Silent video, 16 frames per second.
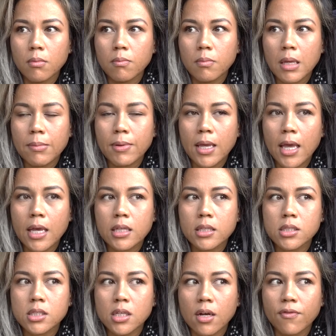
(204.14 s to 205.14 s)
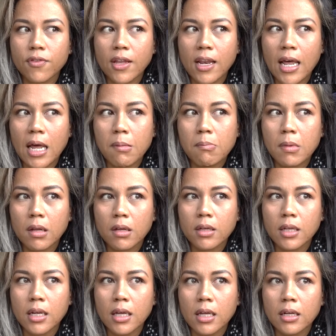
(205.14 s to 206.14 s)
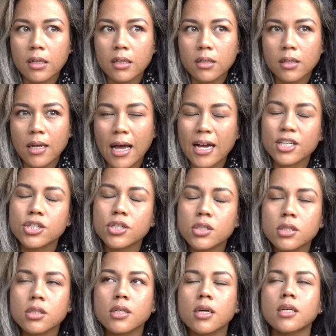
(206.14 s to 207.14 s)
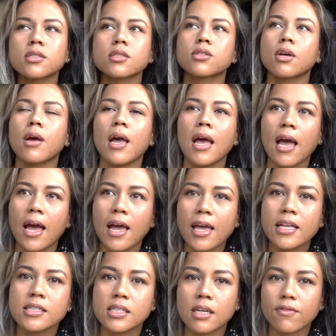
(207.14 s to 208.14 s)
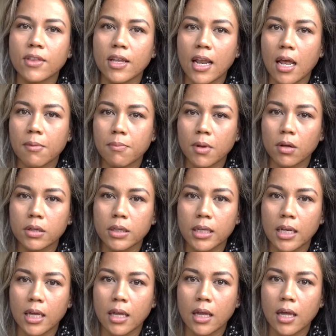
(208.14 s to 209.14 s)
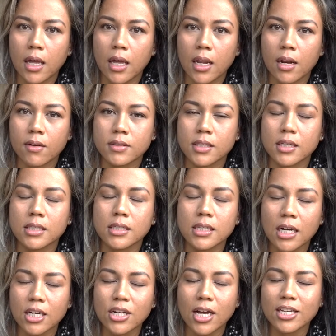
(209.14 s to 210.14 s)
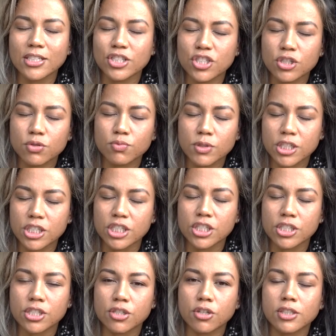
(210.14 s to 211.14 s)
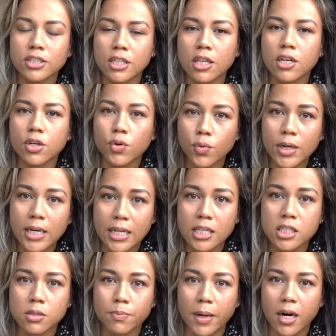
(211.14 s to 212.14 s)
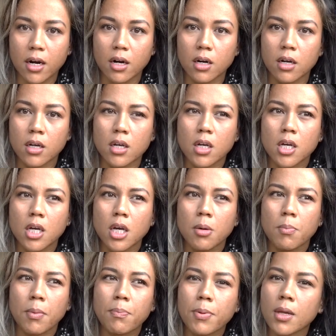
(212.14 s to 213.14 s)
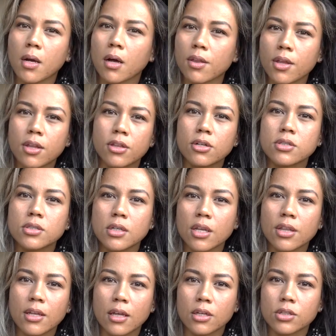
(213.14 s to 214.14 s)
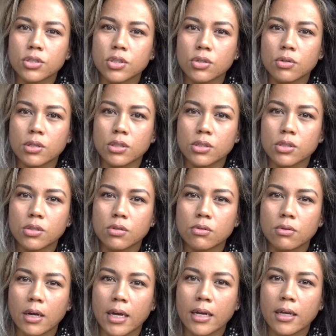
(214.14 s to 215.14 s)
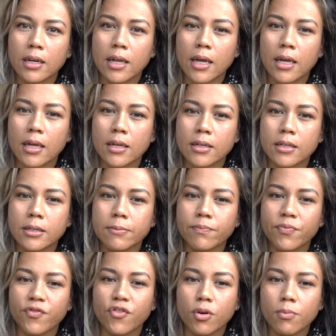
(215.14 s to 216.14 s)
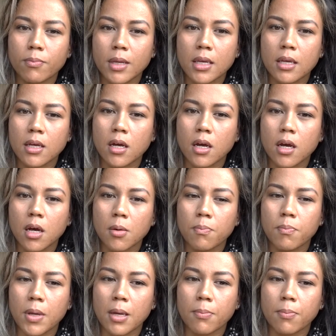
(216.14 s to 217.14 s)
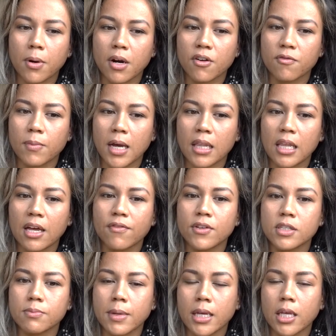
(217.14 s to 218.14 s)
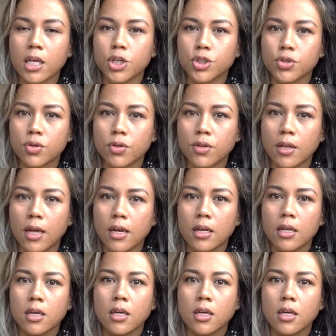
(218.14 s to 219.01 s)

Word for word: maybe ate stuff that had milk in it. Actually, so I, I ate stuff that had milk in it, and I was like, God, I just wish I just looked at the ingredients better. But beyond that, there's nothing else you can do, right? And for me, a big part of my life is making sure that